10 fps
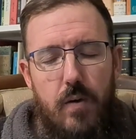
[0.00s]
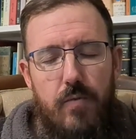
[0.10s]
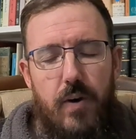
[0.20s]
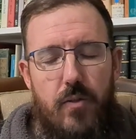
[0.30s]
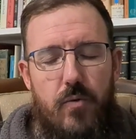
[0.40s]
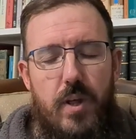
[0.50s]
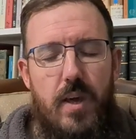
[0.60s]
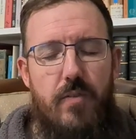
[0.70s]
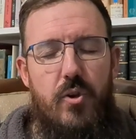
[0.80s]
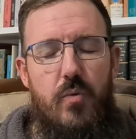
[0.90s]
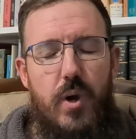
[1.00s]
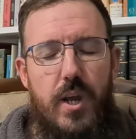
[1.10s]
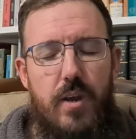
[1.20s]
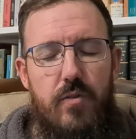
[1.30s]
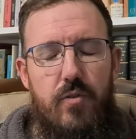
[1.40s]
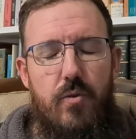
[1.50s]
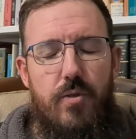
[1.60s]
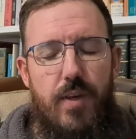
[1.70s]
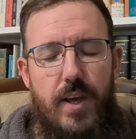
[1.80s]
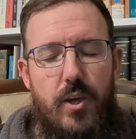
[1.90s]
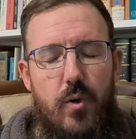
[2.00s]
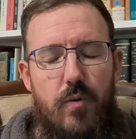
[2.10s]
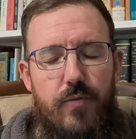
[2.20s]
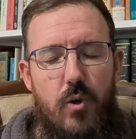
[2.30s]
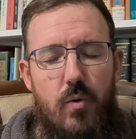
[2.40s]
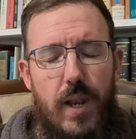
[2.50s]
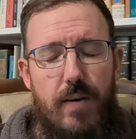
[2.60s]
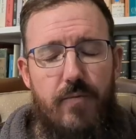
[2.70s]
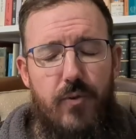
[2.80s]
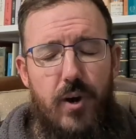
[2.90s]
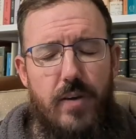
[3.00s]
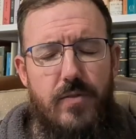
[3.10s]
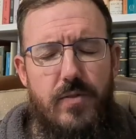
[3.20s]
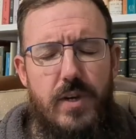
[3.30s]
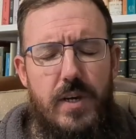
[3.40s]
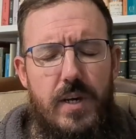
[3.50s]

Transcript: Father in heaven, we do thank you for your love for us.